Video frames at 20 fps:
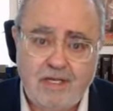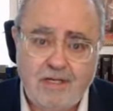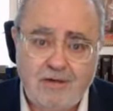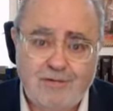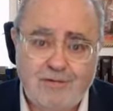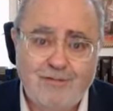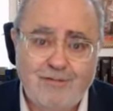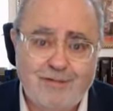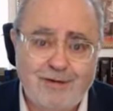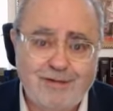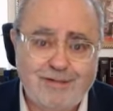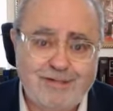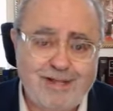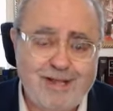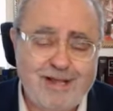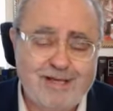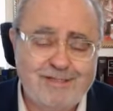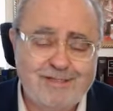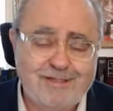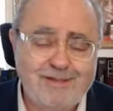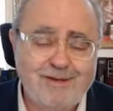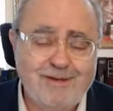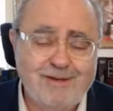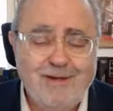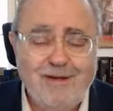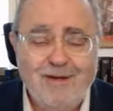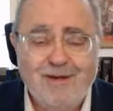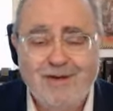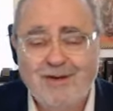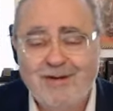Your first lesson,
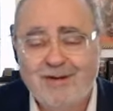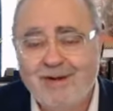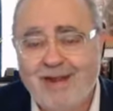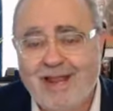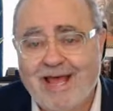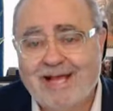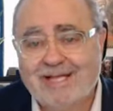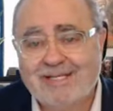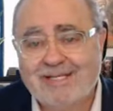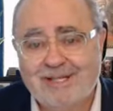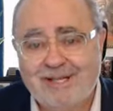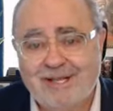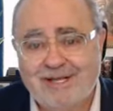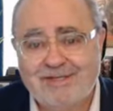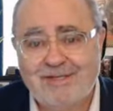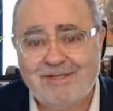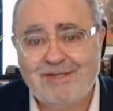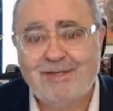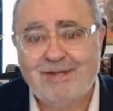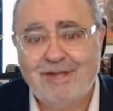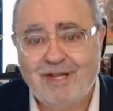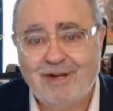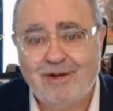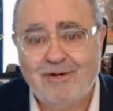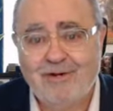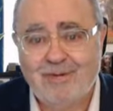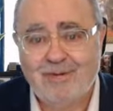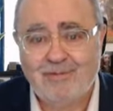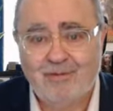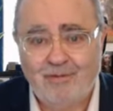your last lesson in
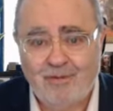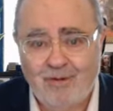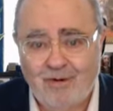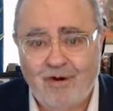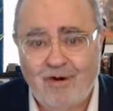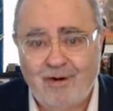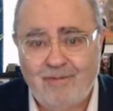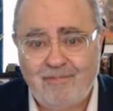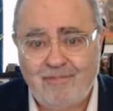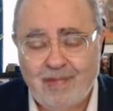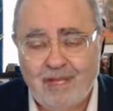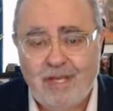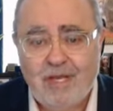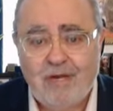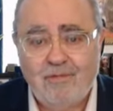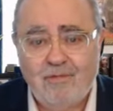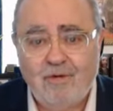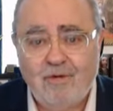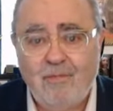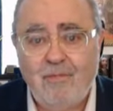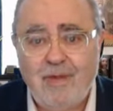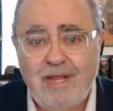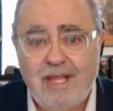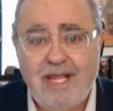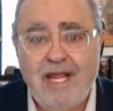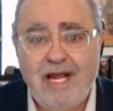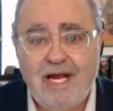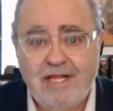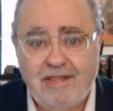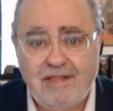criminal law will
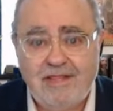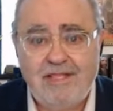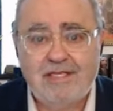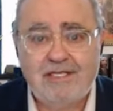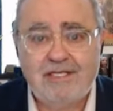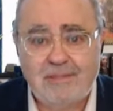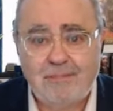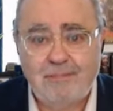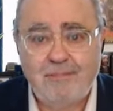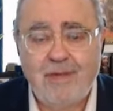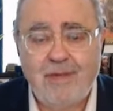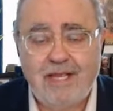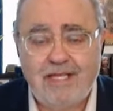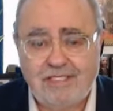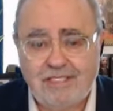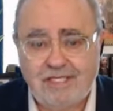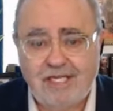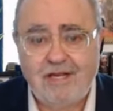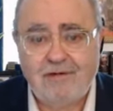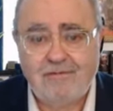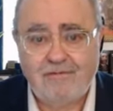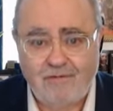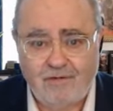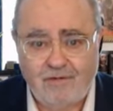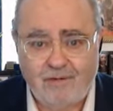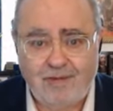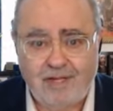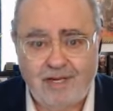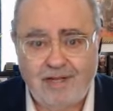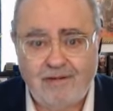be this basic
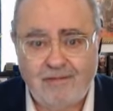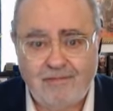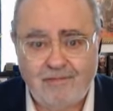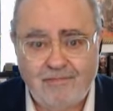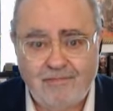formula.